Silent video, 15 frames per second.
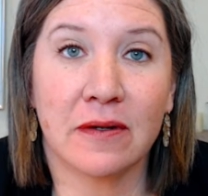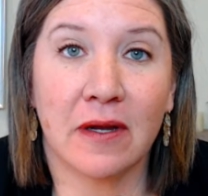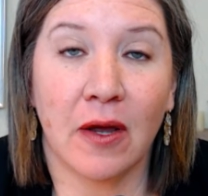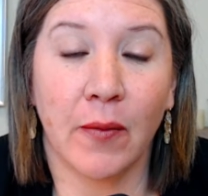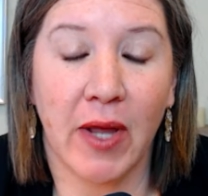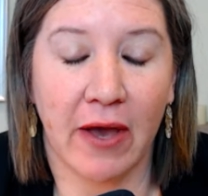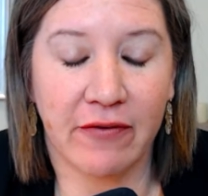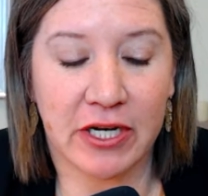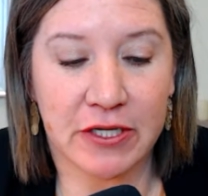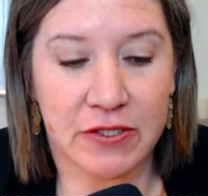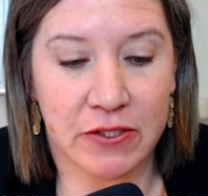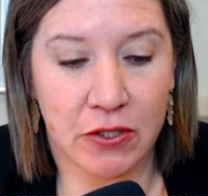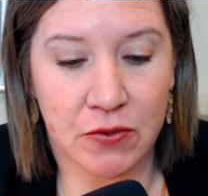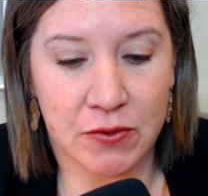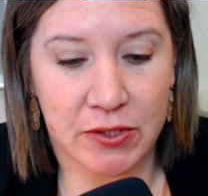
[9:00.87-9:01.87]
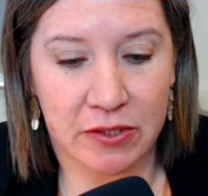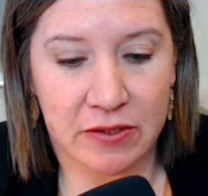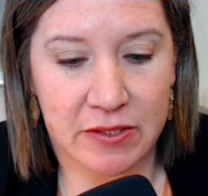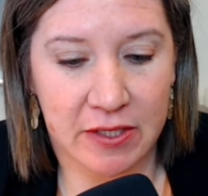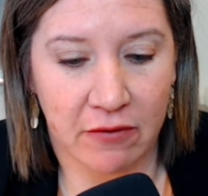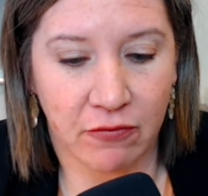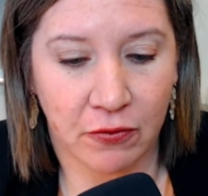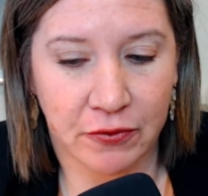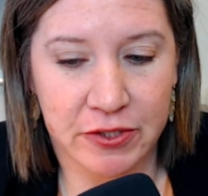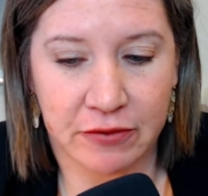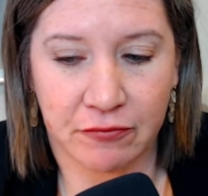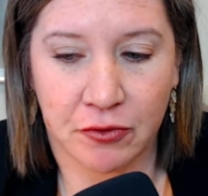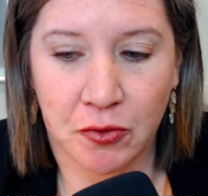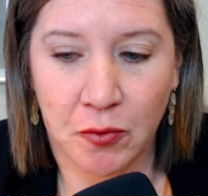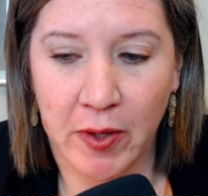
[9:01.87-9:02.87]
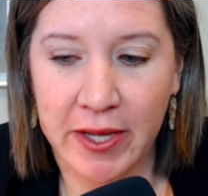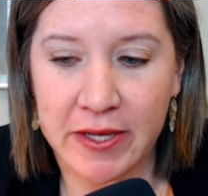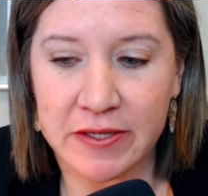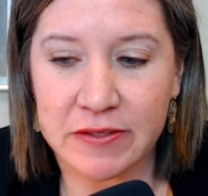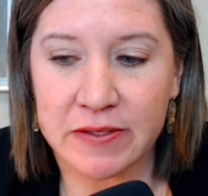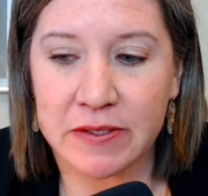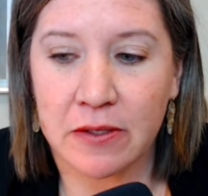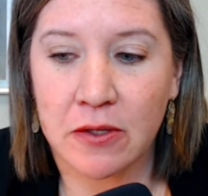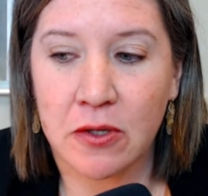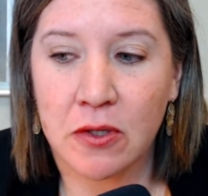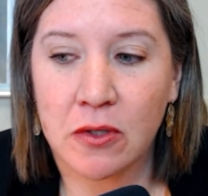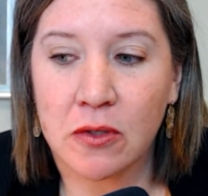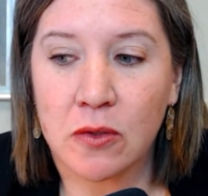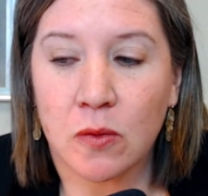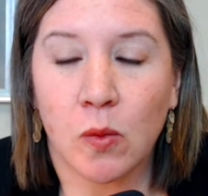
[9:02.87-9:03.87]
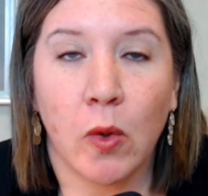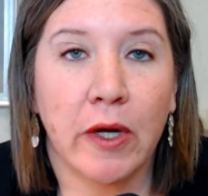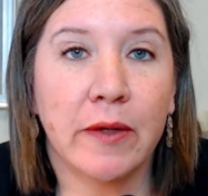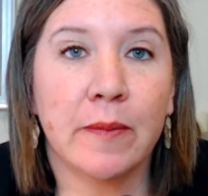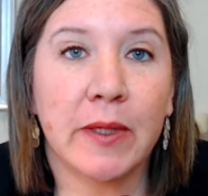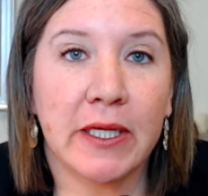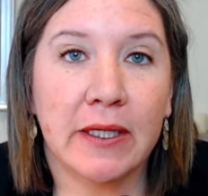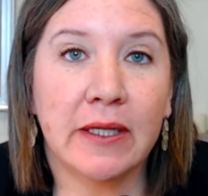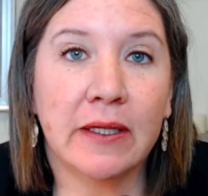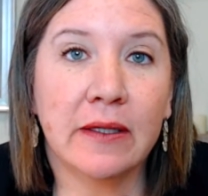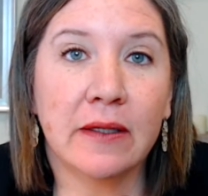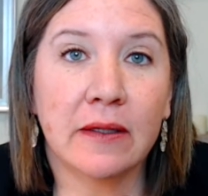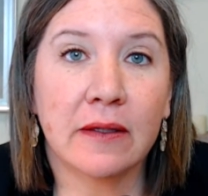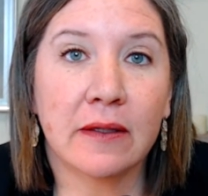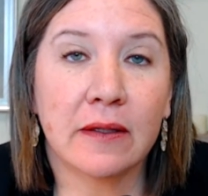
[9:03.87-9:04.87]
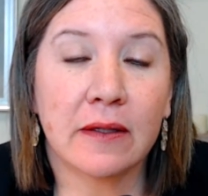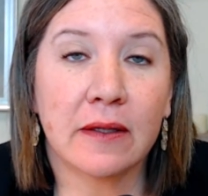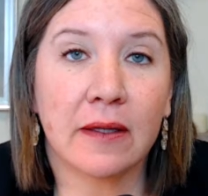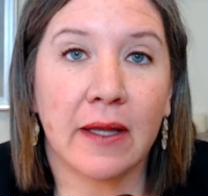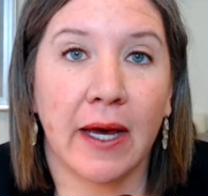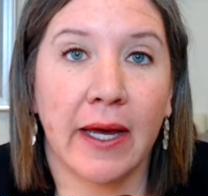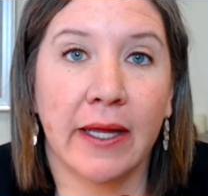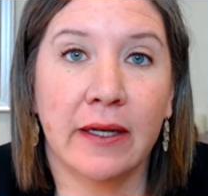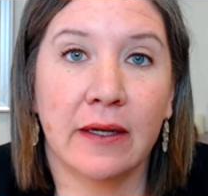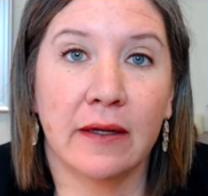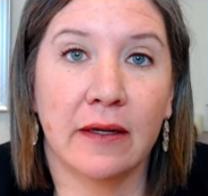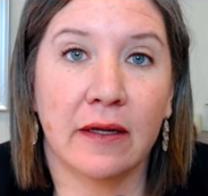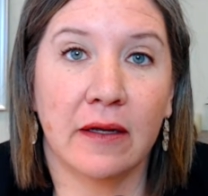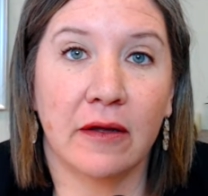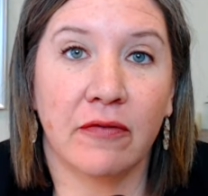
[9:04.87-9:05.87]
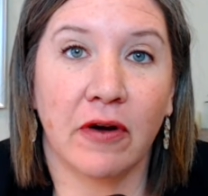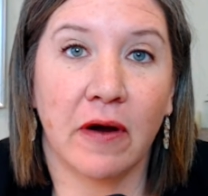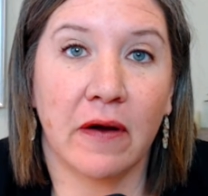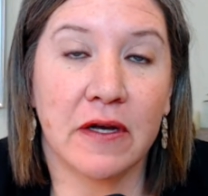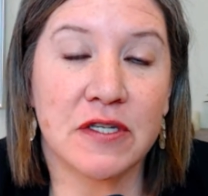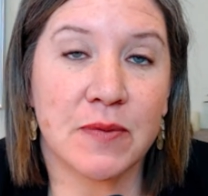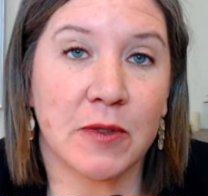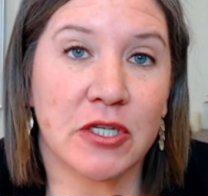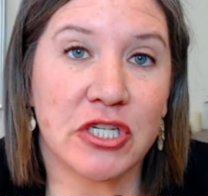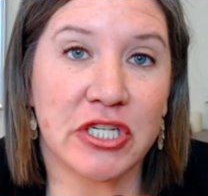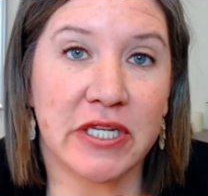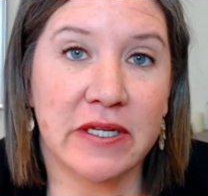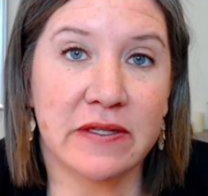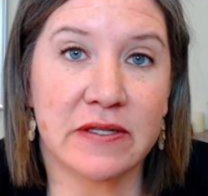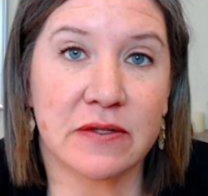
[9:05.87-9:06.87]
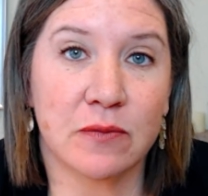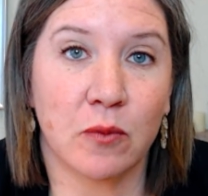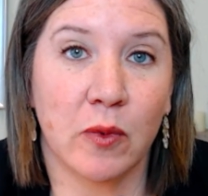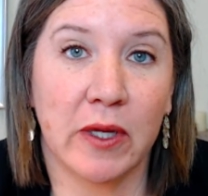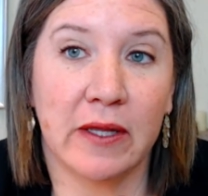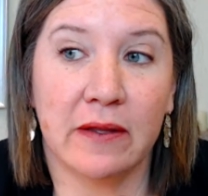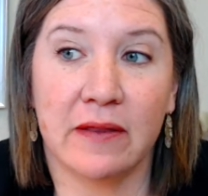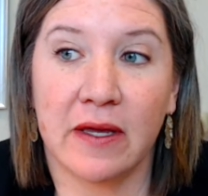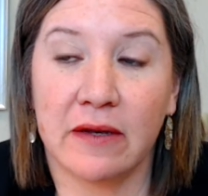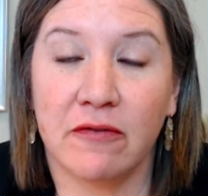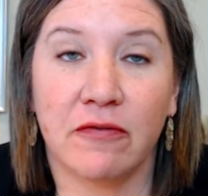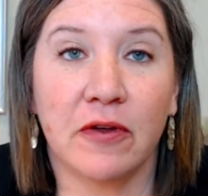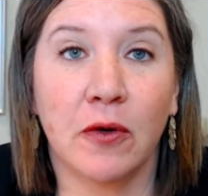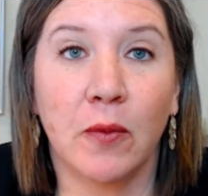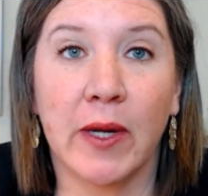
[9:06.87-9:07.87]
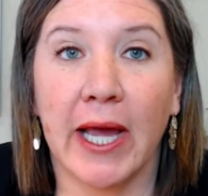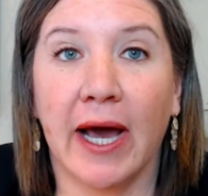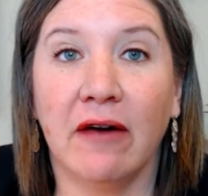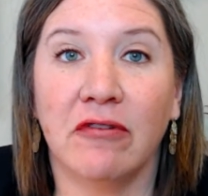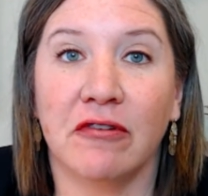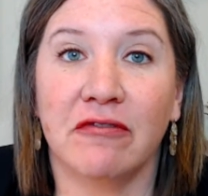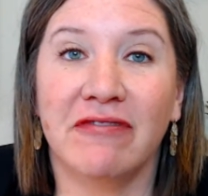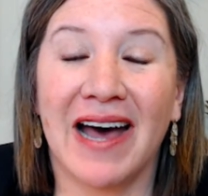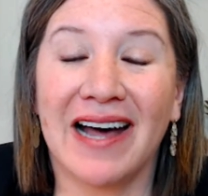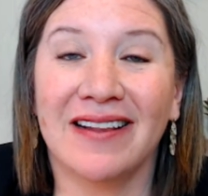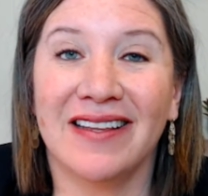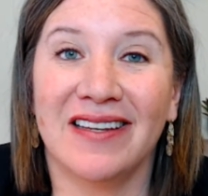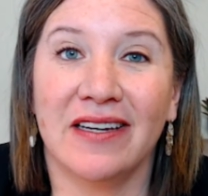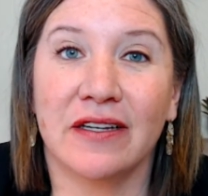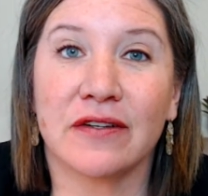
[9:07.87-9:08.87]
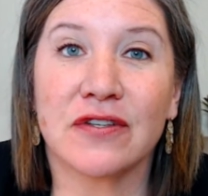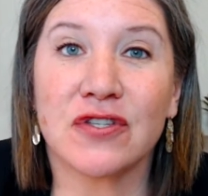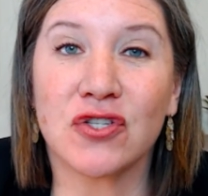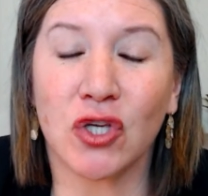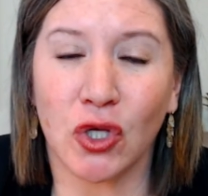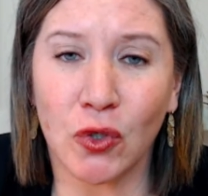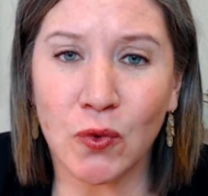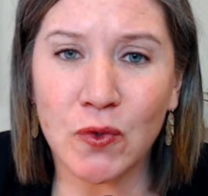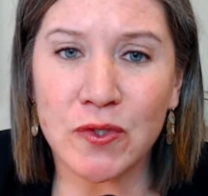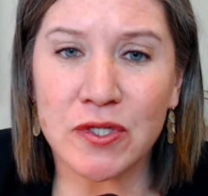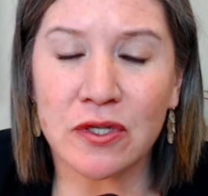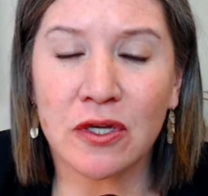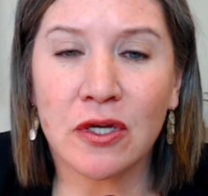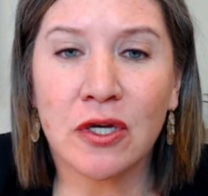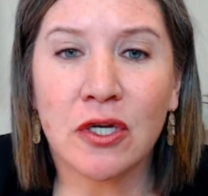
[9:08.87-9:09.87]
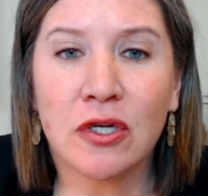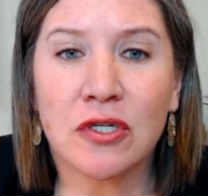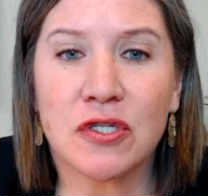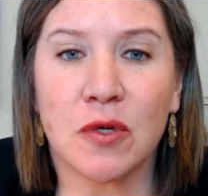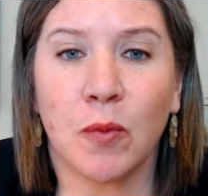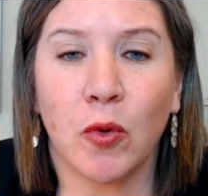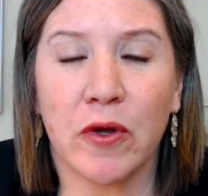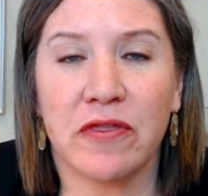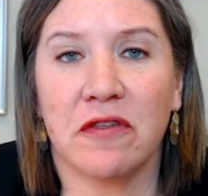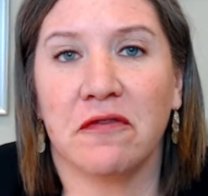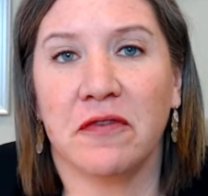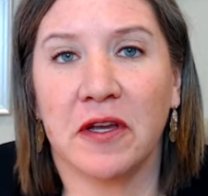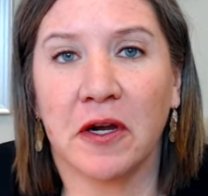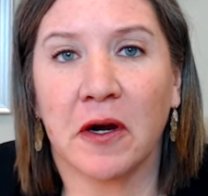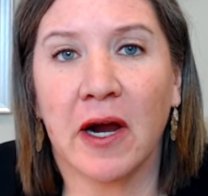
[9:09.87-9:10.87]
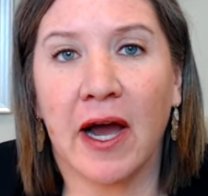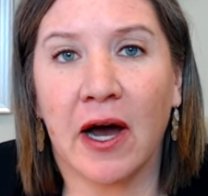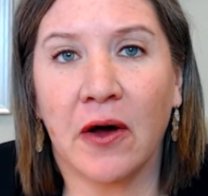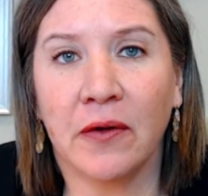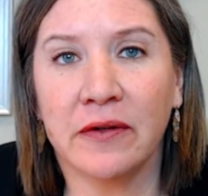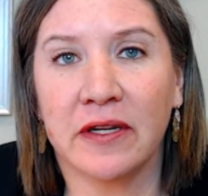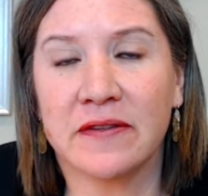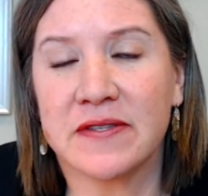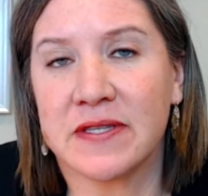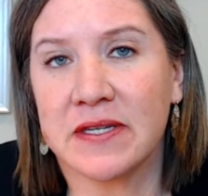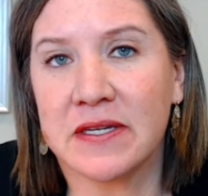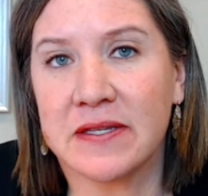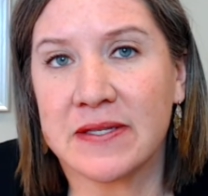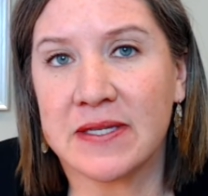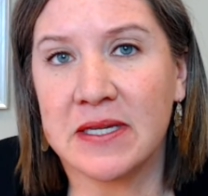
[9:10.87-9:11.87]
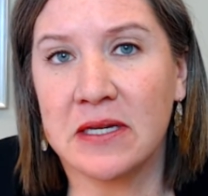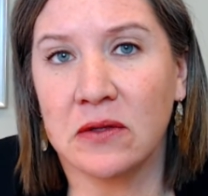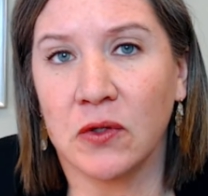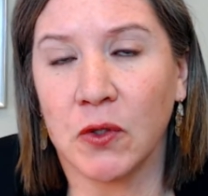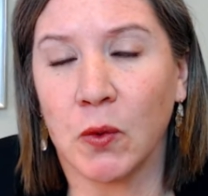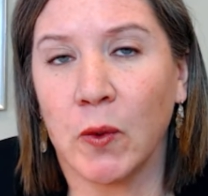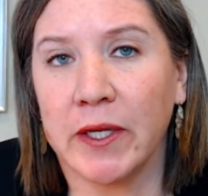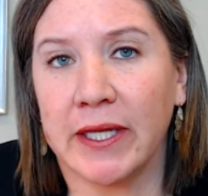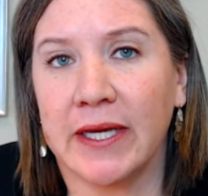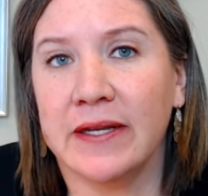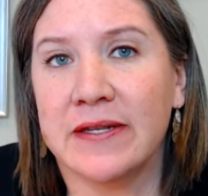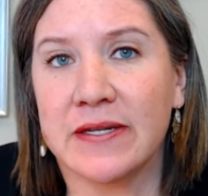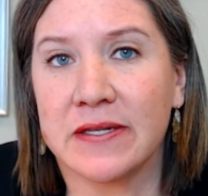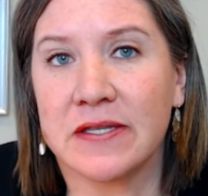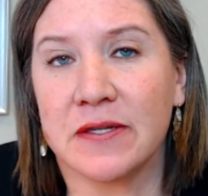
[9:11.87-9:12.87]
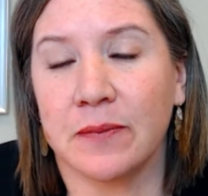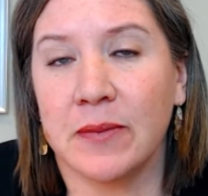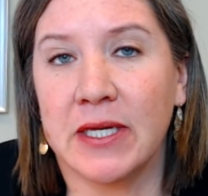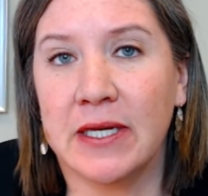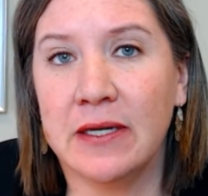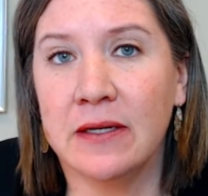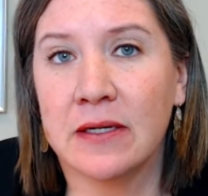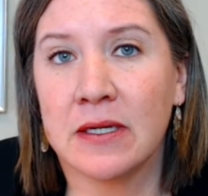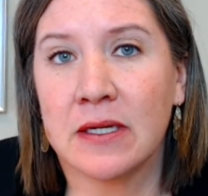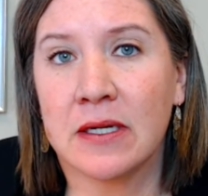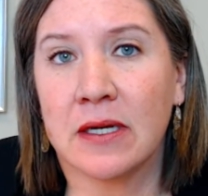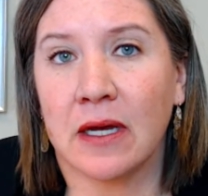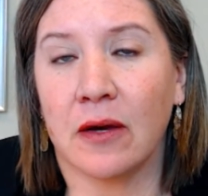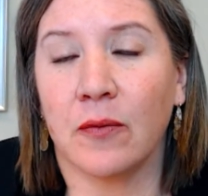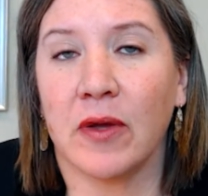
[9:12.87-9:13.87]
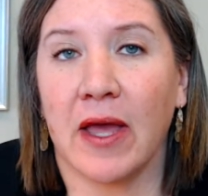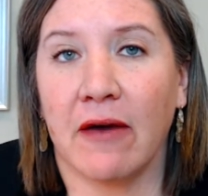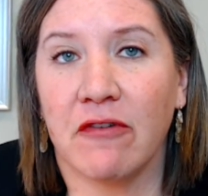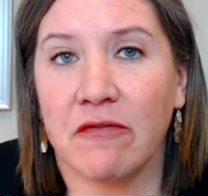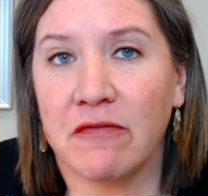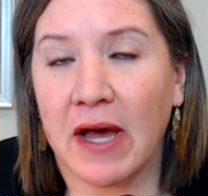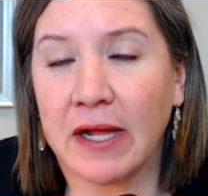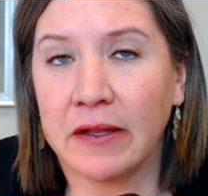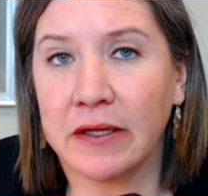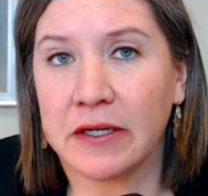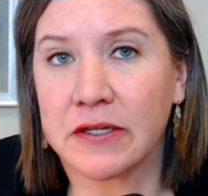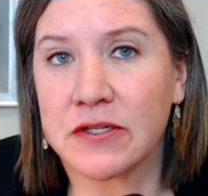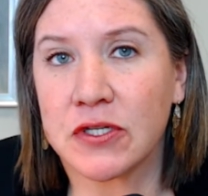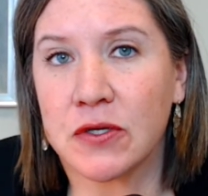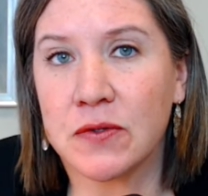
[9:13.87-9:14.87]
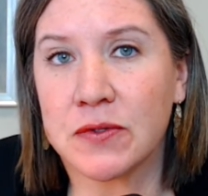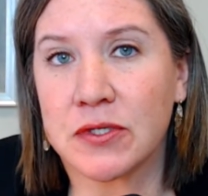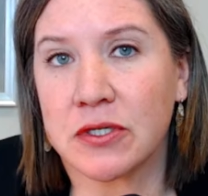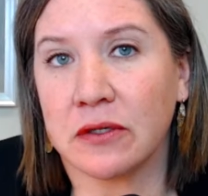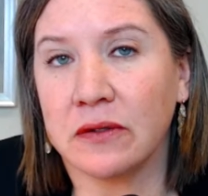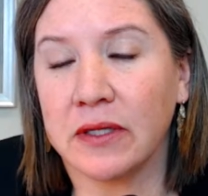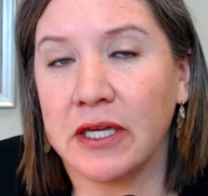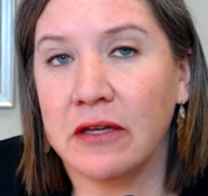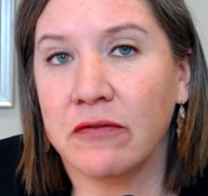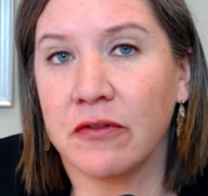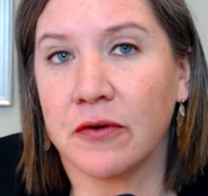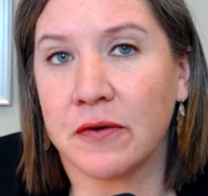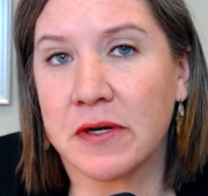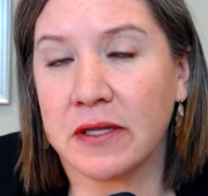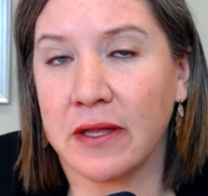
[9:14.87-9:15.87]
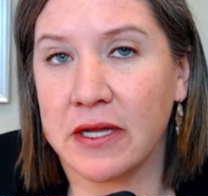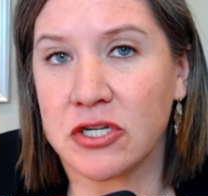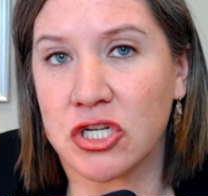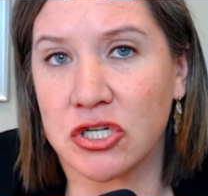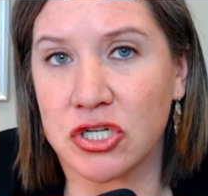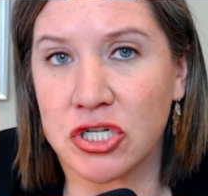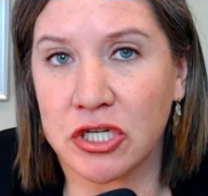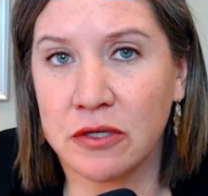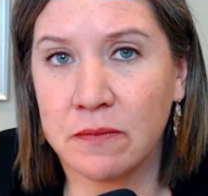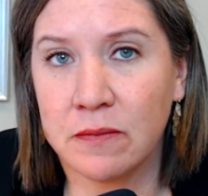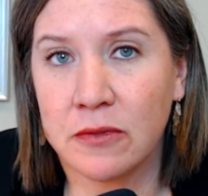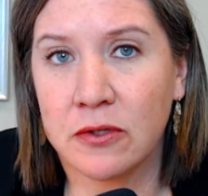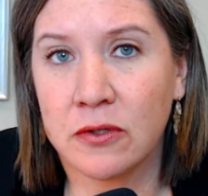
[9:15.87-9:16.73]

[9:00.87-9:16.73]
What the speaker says: And we have an excuse in several different ways. One being that if our husband cheats, we then feel we have a valid excuse to point the finger out and say, see, look what he did to me. And we have a valid excuse to leave the relationship.